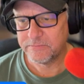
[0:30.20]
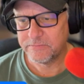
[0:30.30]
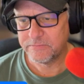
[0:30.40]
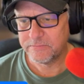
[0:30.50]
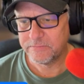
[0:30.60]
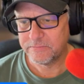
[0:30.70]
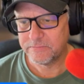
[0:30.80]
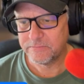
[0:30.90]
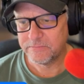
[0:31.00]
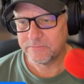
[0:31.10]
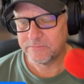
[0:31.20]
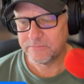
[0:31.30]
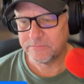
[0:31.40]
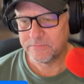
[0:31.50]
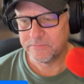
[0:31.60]

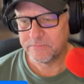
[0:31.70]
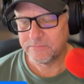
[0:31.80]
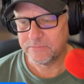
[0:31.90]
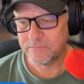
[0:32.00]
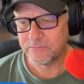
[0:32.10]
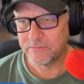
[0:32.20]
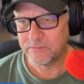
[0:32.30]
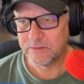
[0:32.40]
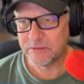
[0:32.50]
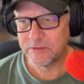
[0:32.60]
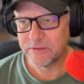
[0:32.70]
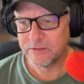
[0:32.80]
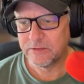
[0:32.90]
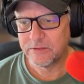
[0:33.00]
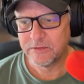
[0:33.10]

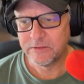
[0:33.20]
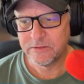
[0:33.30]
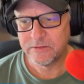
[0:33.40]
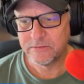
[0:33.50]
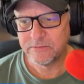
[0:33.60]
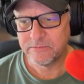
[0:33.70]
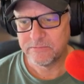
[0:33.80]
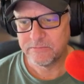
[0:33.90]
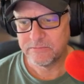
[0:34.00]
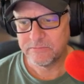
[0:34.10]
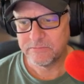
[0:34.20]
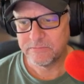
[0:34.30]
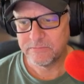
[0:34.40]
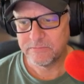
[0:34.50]
(silent)